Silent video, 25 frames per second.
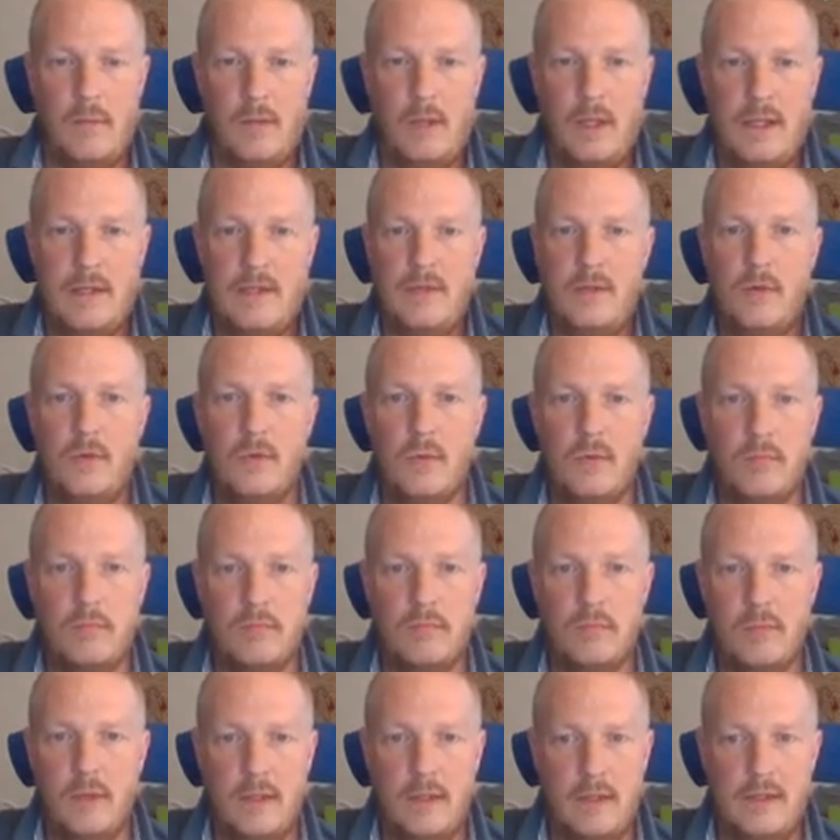as
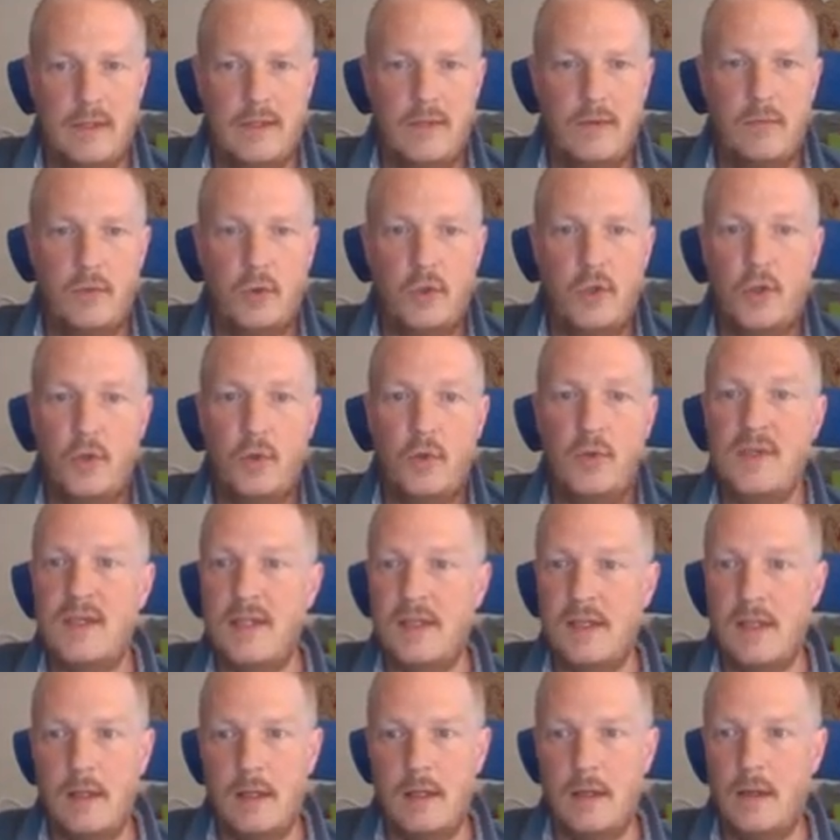you would use it
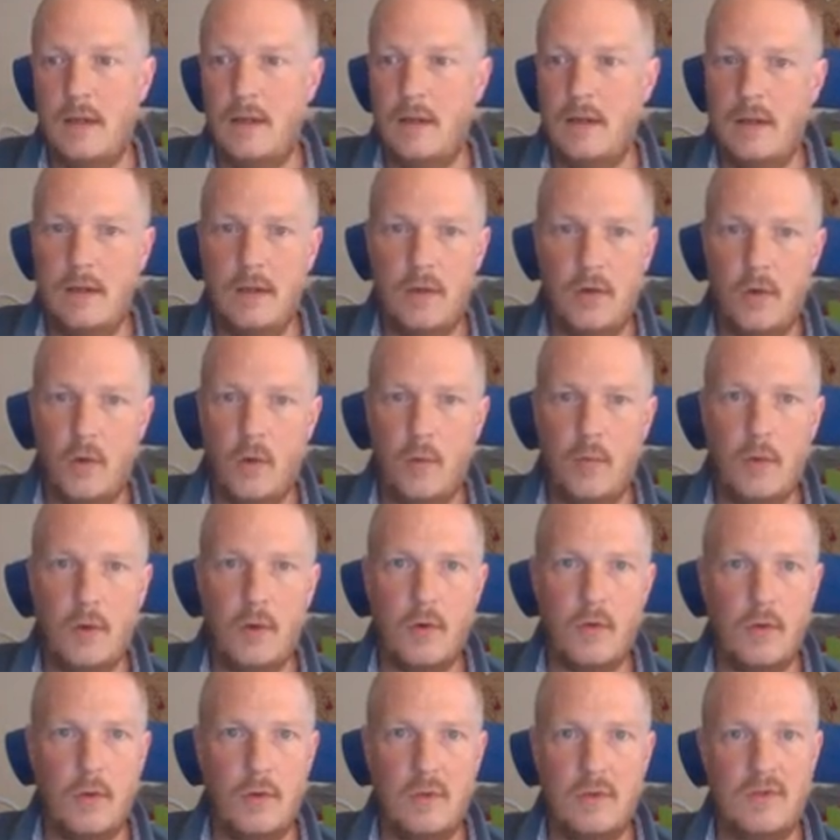in a normal
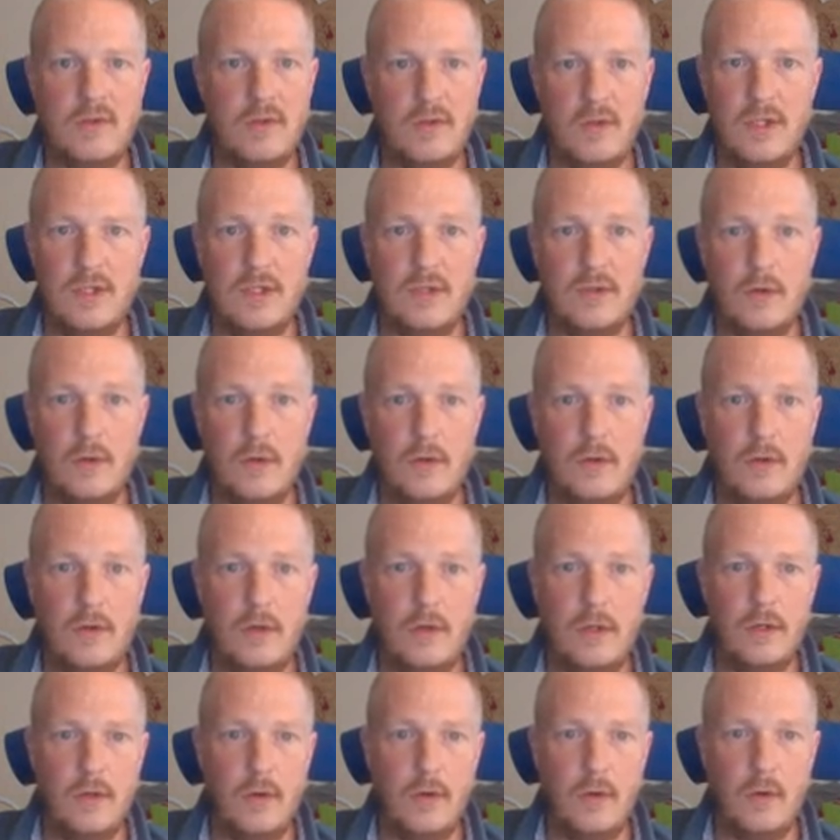grocery store or in
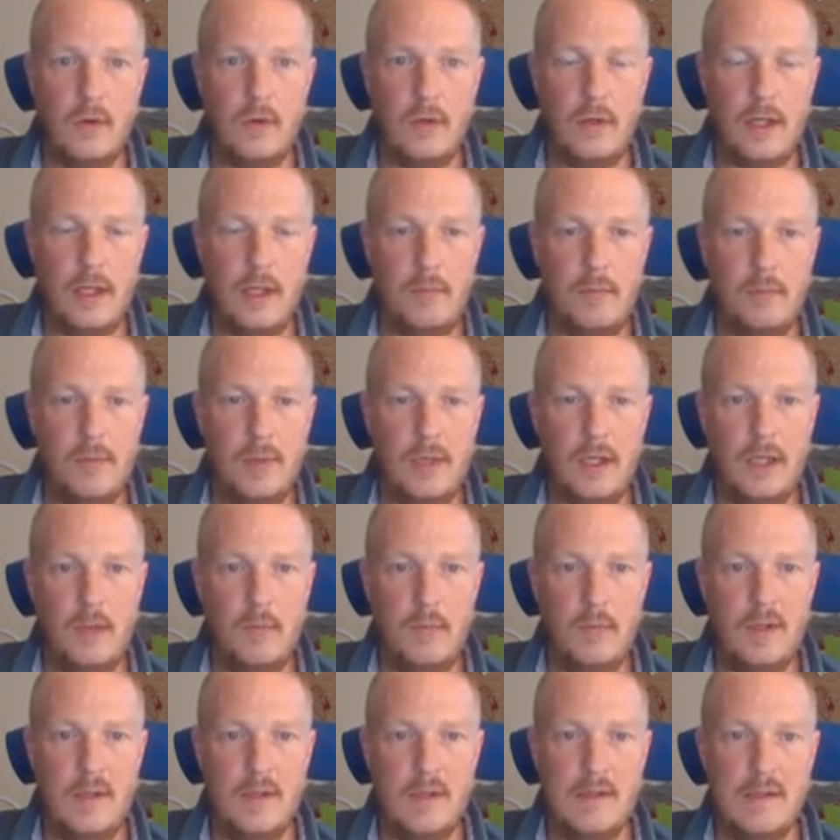online
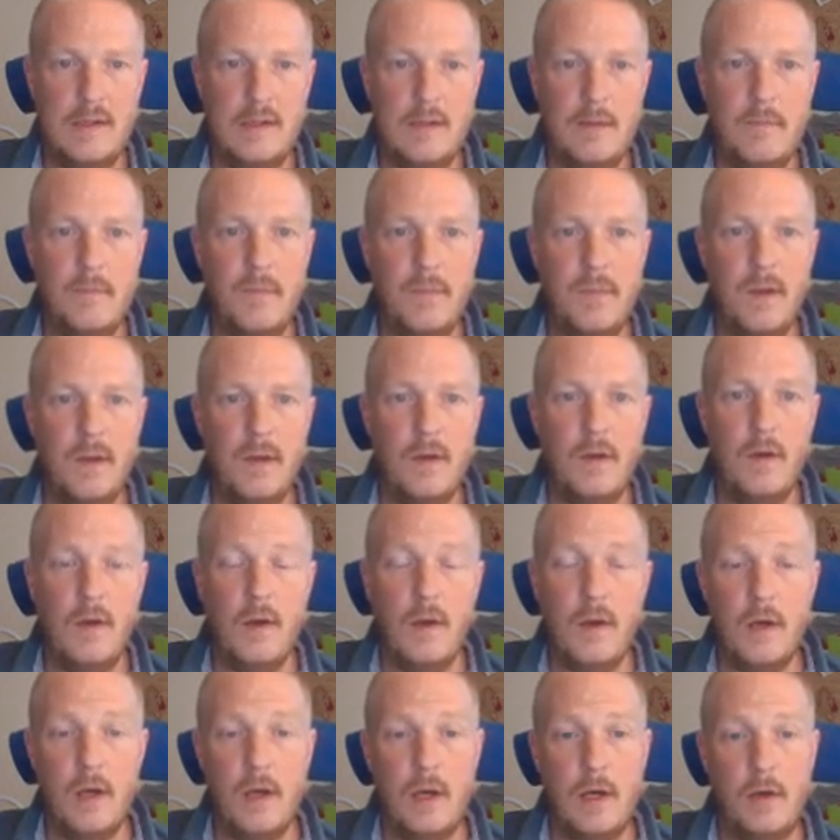payments.
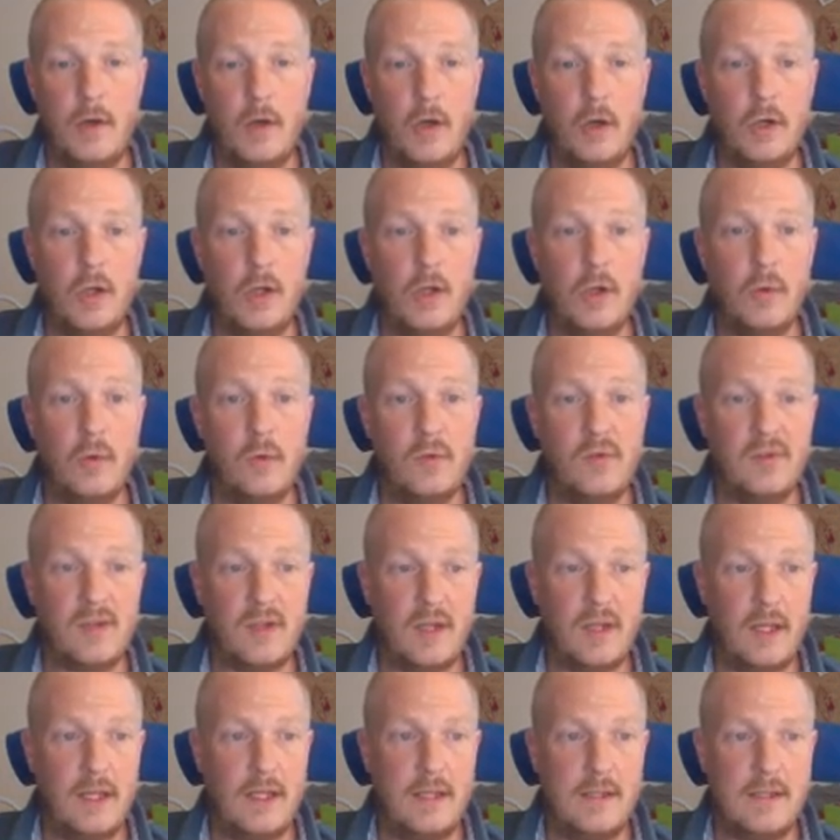Another use
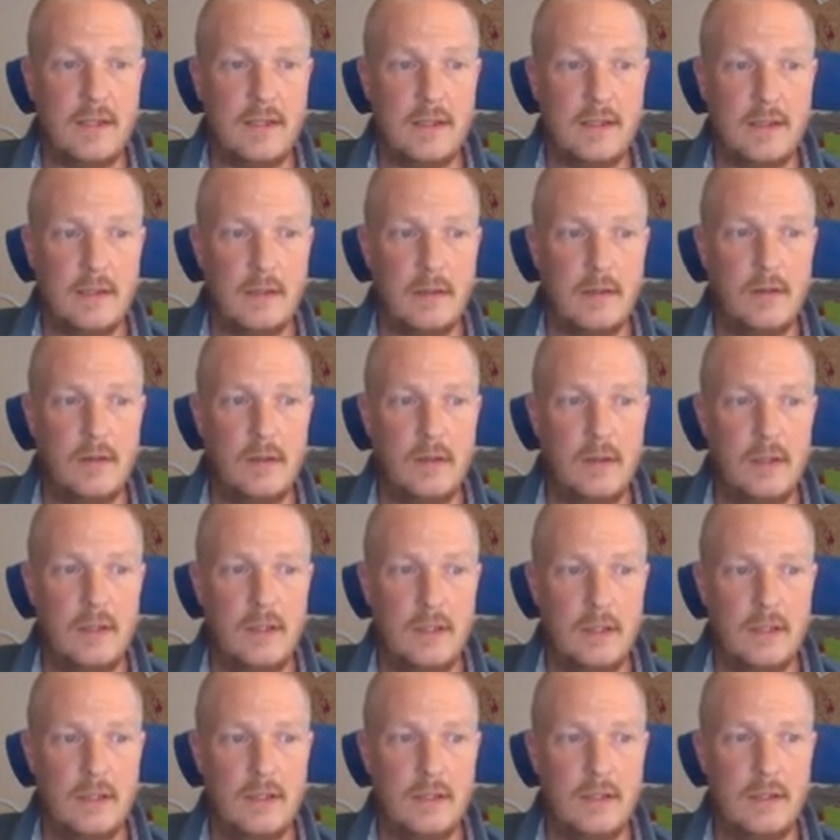case
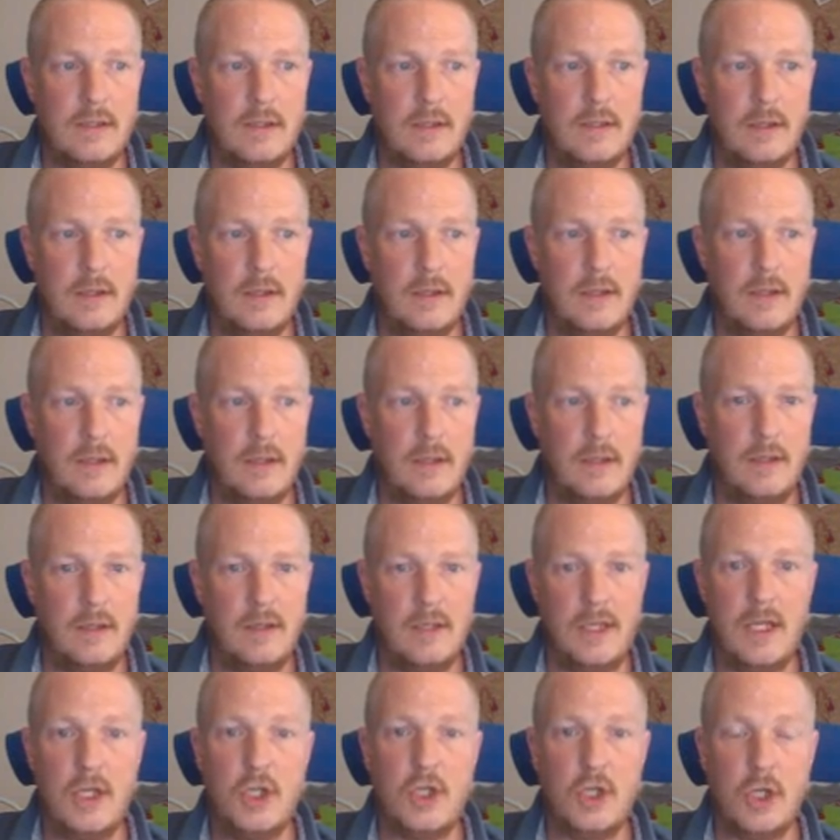is
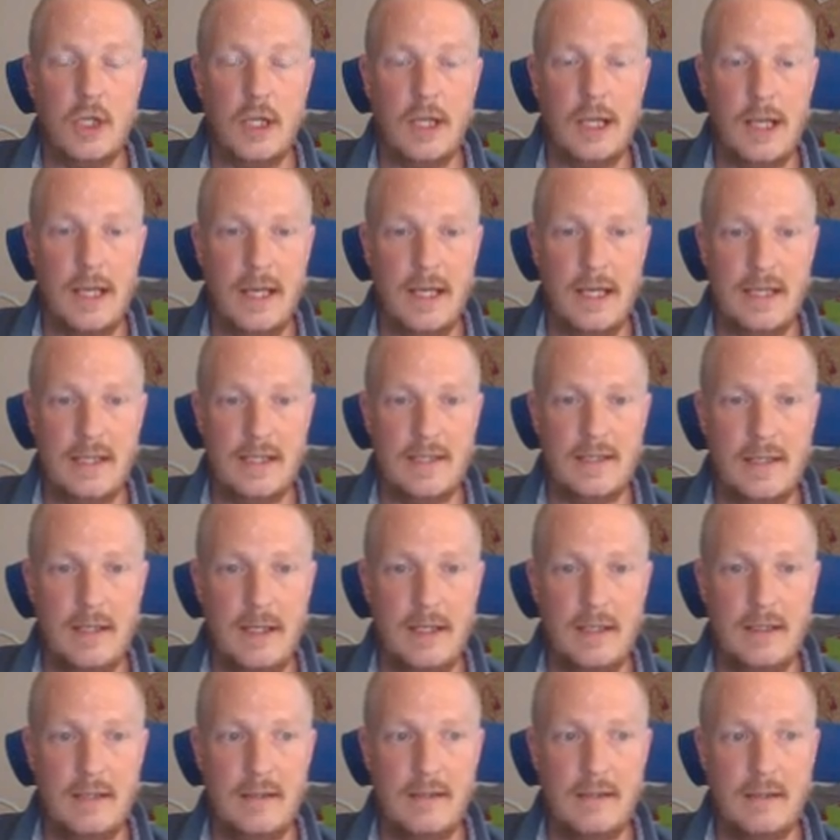digital
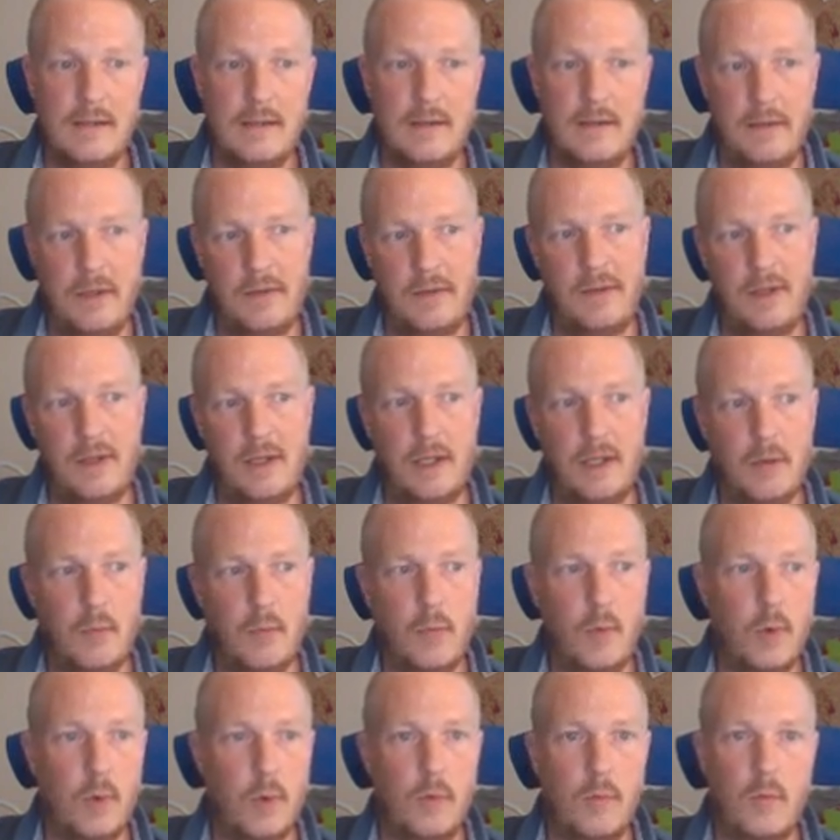assets. I think
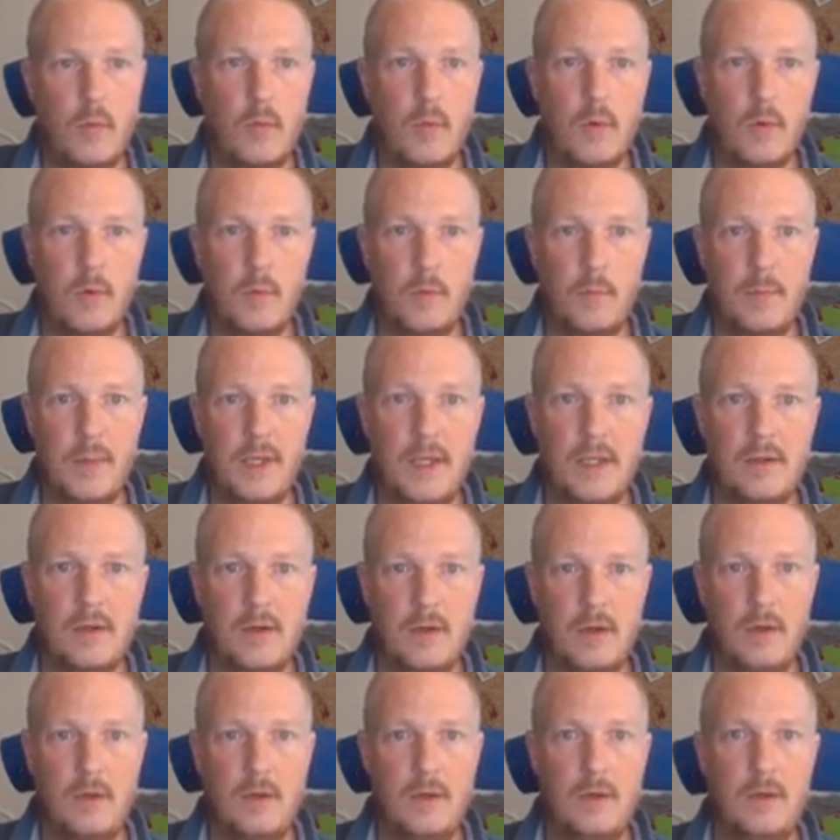more
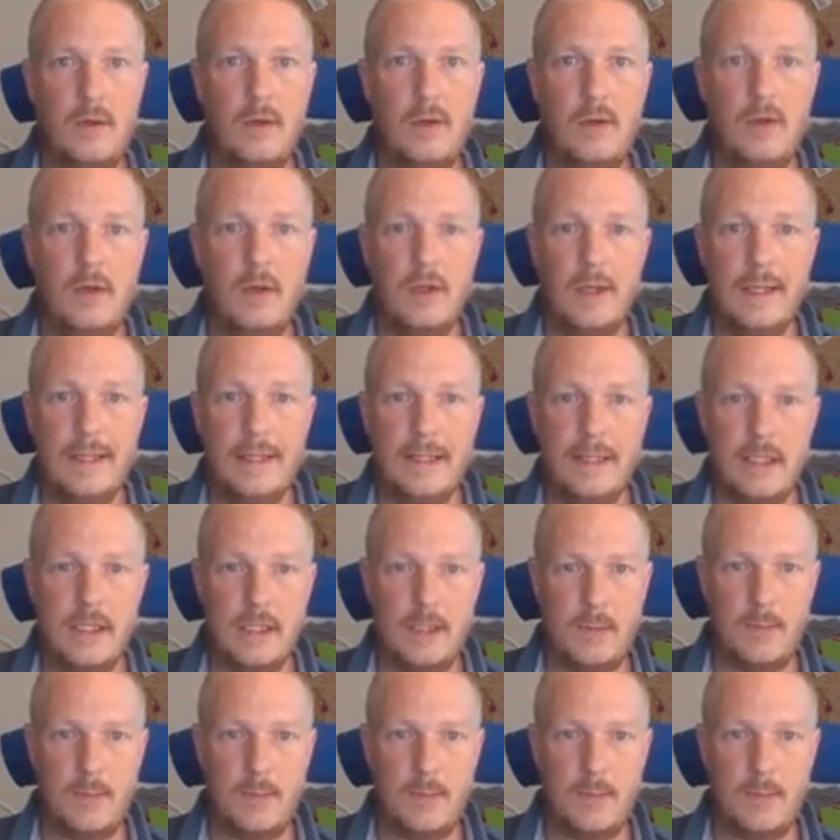Bitcoin is